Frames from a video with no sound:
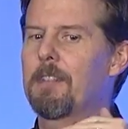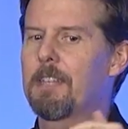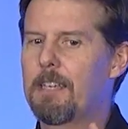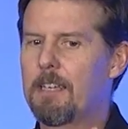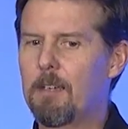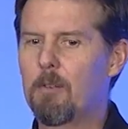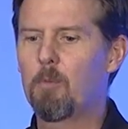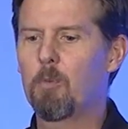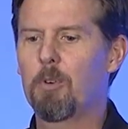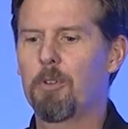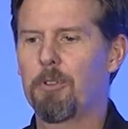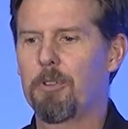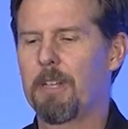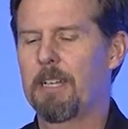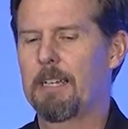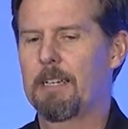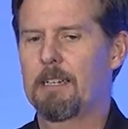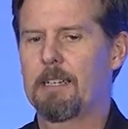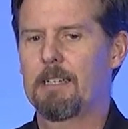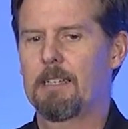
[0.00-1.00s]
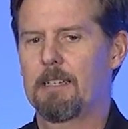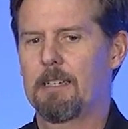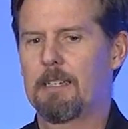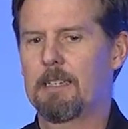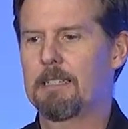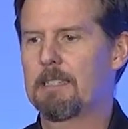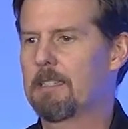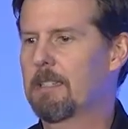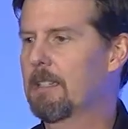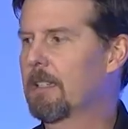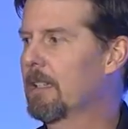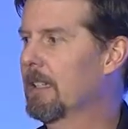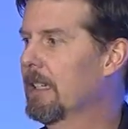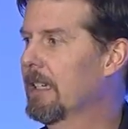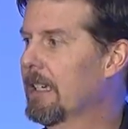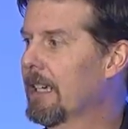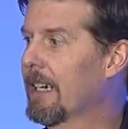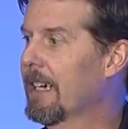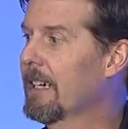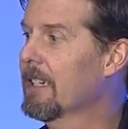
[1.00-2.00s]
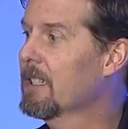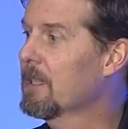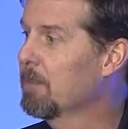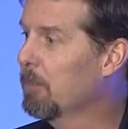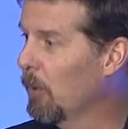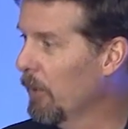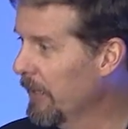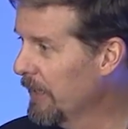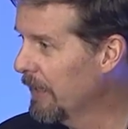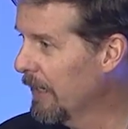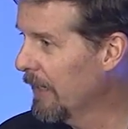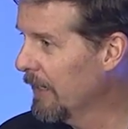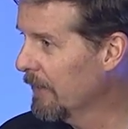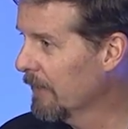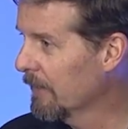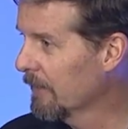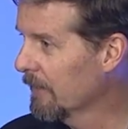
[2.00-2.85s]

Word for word: It will then instantly exploit that,